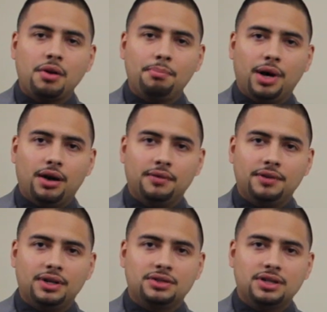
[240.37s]
or
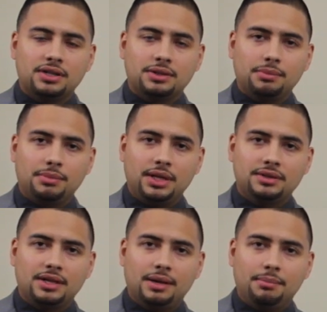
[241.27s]
above, it just
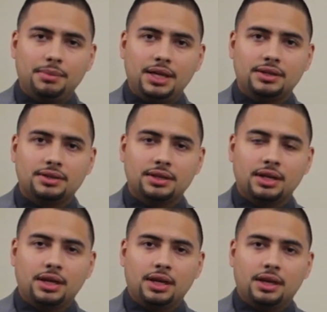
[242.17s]
means that it meets
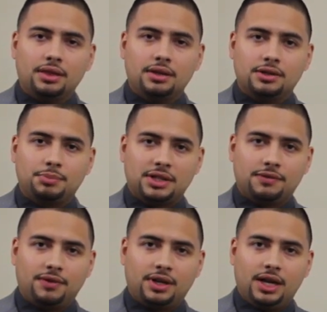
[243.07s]
the
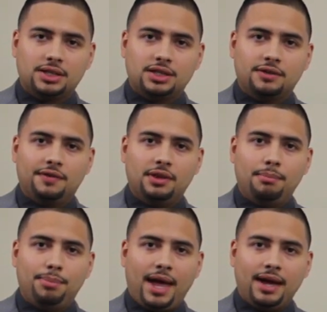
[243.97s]
specifications for the
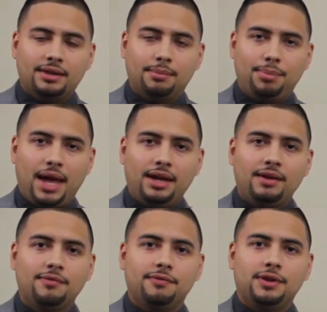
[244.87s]
bank. The
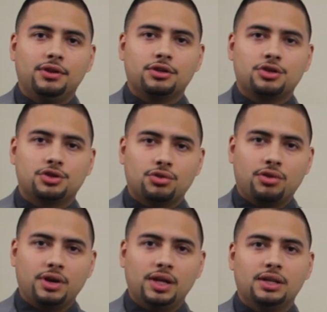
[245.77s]
bank can feel
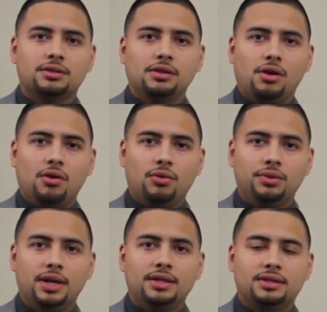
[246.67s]
assured in its
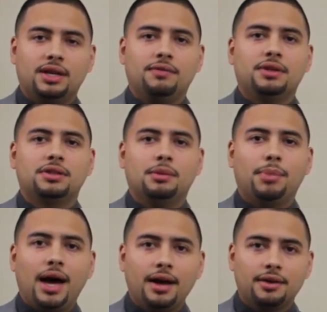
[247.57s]
loan that it's giving to the
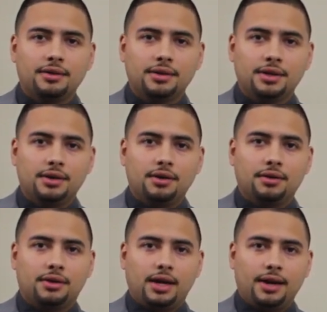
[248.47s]
buyer,
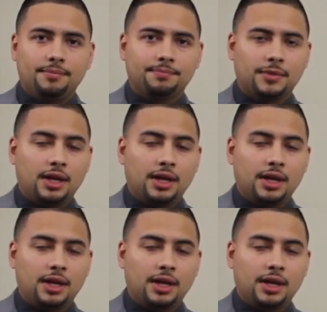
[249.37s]
okay?